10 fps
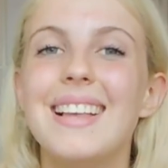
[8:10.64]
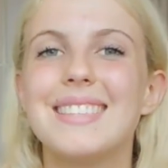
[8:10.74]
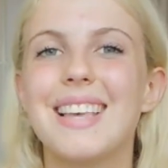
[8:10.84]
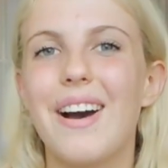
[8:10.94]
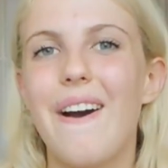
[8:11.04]

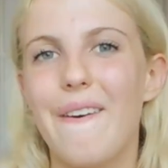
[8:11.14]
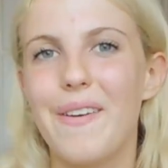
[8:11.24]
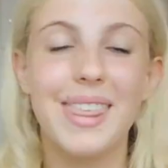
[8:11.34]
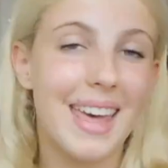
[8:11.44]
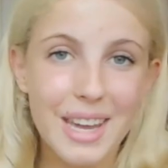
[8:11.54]

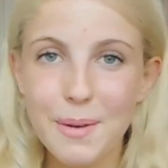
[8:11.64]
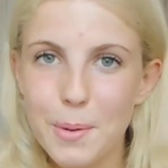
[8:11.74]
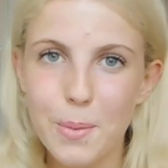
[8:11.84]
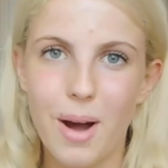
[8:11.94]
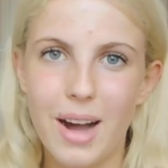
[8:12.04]
So thank you
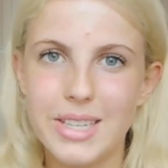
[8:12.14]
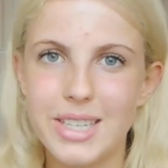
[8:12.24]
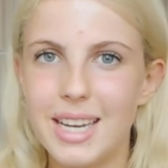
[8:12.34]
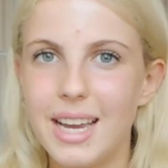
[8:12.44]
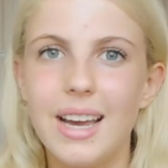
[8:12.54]
for
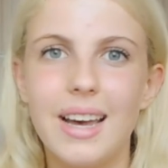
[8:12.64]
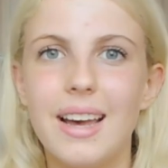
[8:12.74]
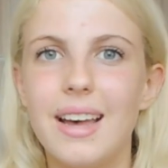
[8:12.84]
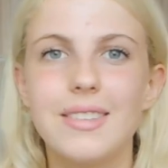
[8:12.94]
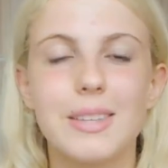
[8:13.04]
watching.
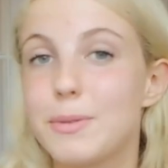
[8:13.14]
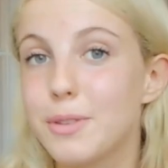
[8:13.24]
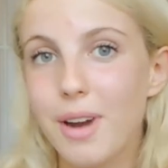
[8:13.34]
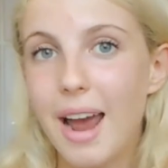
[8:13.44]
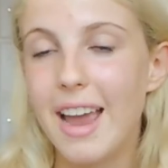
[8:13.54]

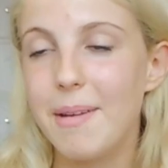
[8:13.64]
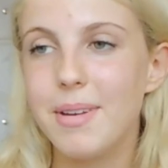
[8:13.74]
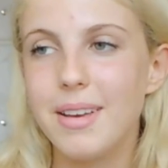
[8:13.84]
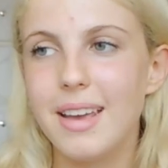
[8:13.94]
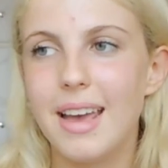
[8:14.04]
Subscribe
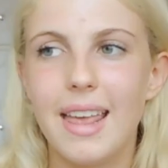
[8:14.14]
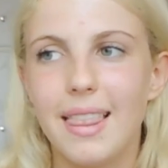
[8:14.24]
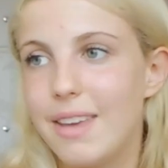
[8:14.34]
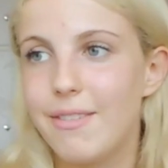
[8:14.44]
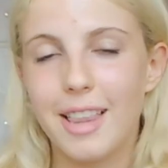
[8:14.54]

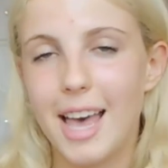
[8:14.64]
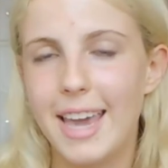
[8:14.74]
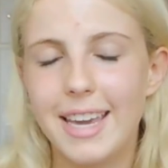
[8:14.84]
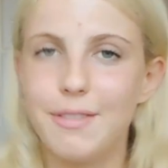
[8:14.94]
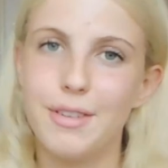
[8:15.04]
and leave a
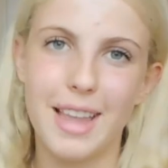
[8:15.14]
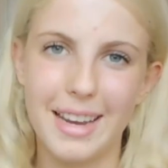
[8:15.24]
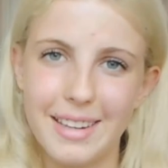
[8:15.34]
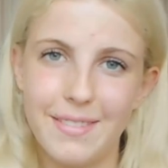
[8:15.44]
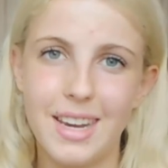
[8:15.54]
like if you
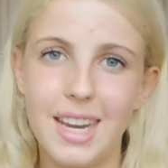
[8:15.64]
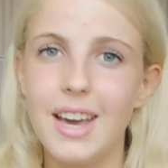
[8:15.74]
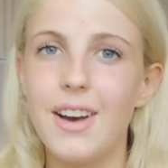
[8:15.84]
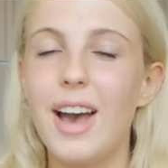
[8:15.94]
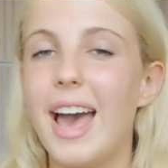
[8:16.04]
liked the
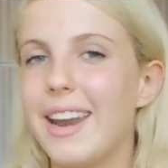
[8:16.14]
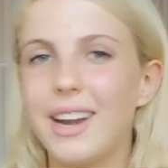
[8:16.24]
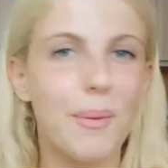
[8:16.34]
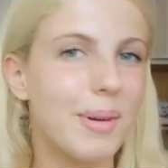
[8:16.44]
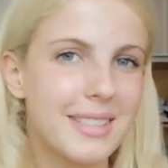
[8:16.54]
video, and
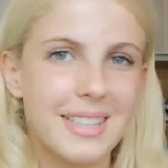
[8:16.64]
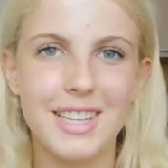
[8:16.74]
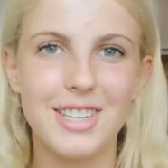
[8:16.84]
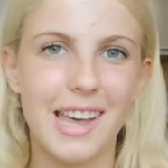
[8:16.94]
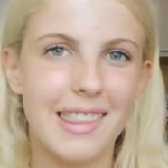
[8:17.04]
we'll see
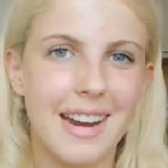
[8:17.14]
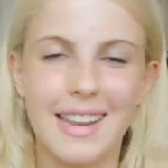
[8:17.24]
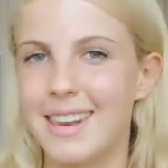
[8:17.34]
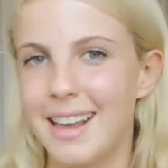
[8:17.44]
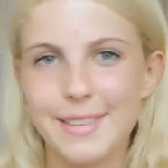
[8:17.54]
each other at
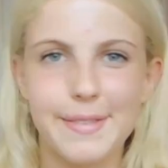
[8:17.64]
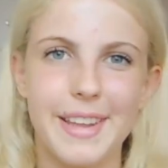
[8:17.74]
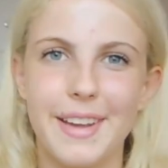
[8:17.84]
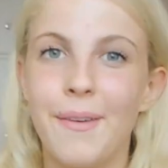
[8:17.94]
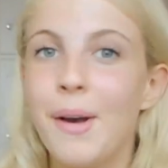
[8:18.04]
the next
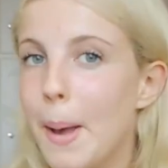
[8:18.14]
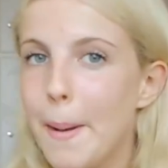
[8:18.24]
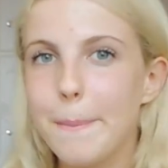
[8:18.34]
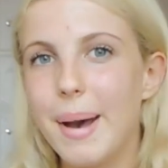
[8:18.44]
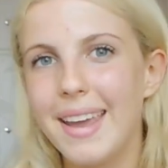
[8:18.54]
video.
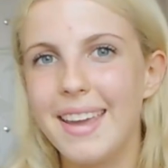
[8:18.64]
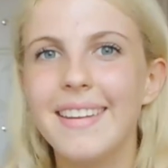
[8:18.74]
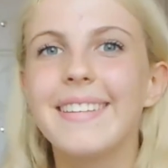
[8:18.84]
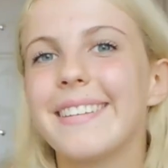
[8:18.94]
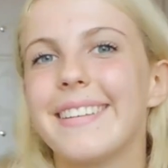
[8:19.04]

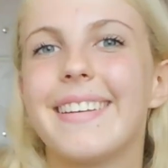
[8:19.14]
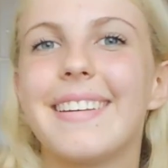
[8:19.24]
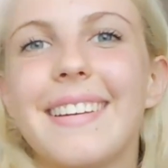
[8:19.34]
Bye!